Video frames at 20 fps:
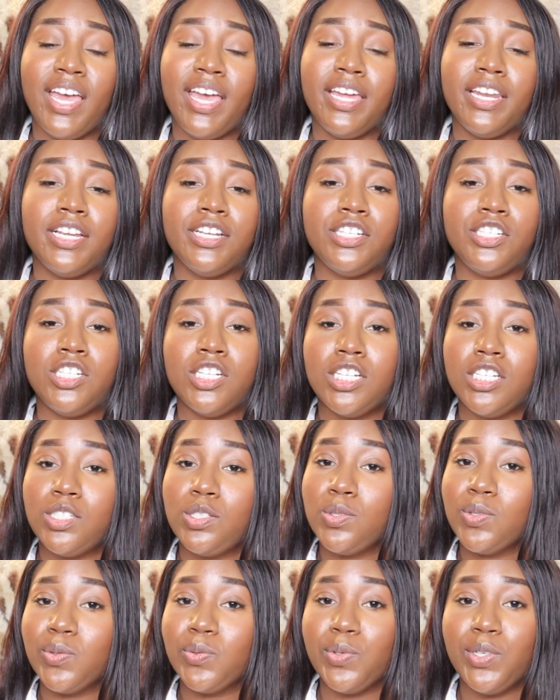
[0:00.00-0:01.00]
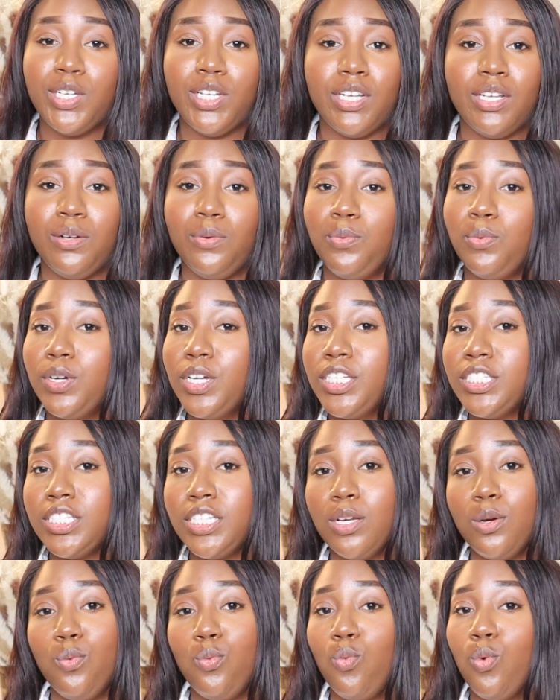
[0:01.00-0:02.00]
And it just really
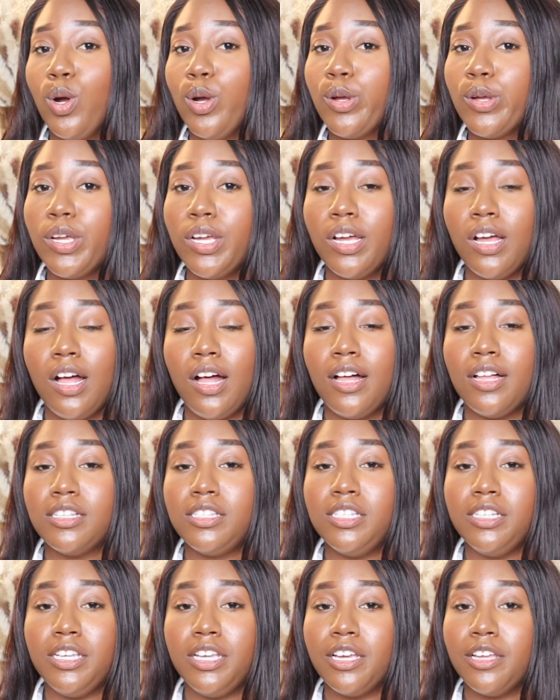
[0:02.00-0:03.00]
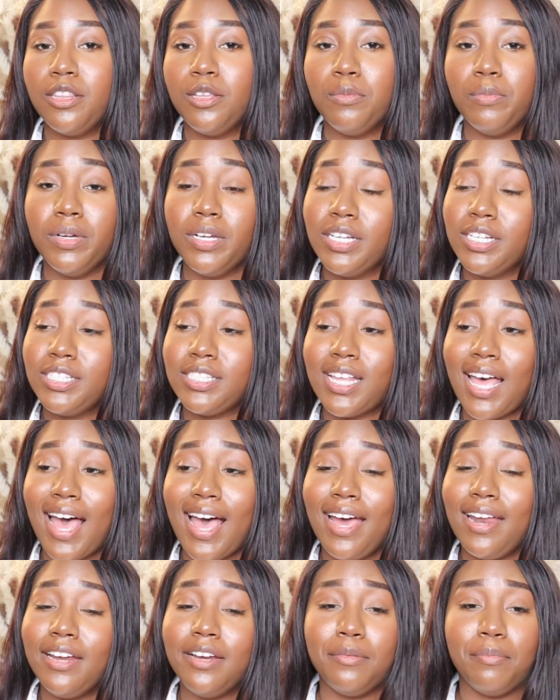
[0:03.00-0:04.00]
wasn't working all together, because
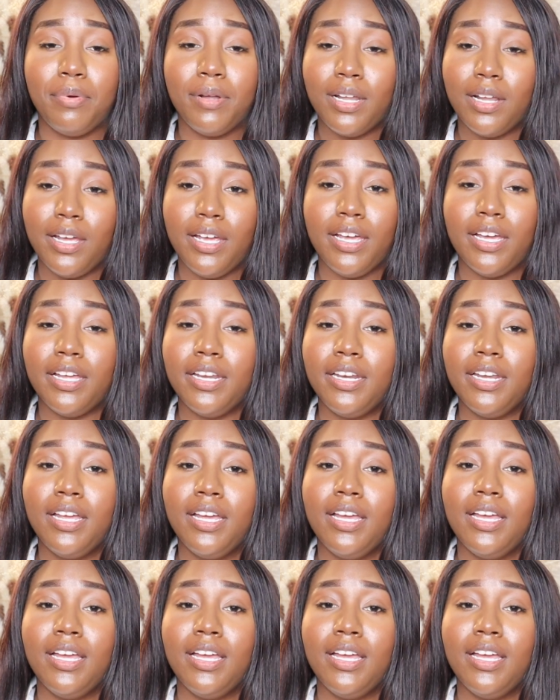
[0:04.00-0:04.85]
I didn't plan